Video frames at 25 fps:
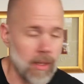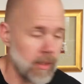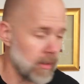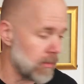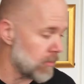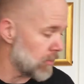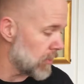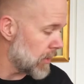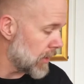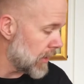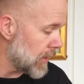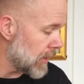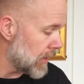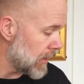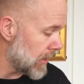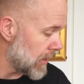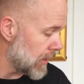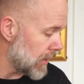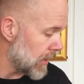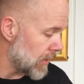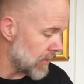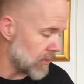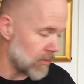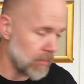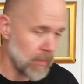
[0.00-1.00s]
You really
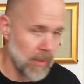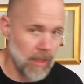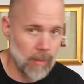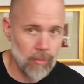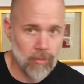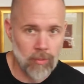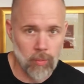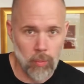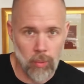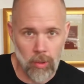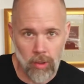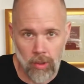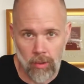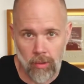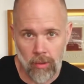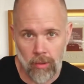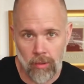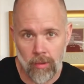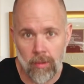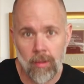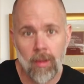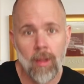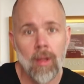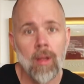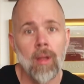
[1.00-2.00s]
need to be able to work
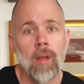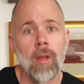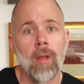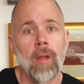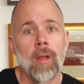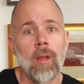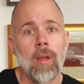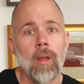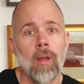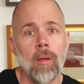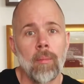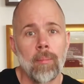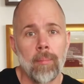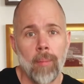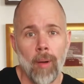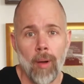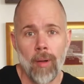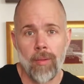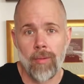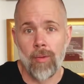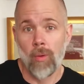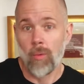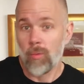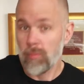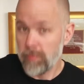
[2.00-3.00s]
on
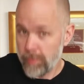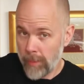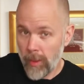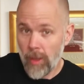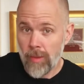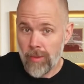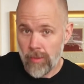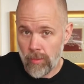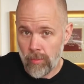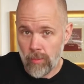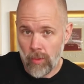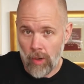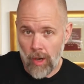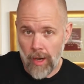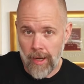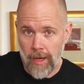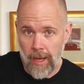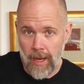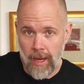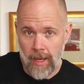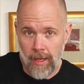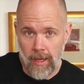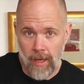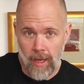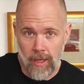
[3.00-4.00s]
both your right
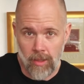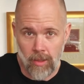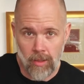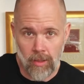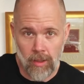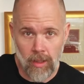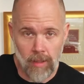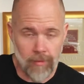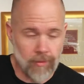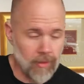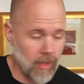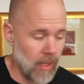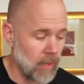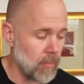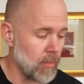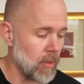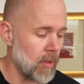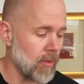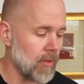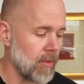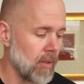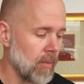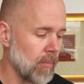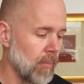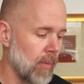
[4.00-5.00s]
hand and your left hand muting.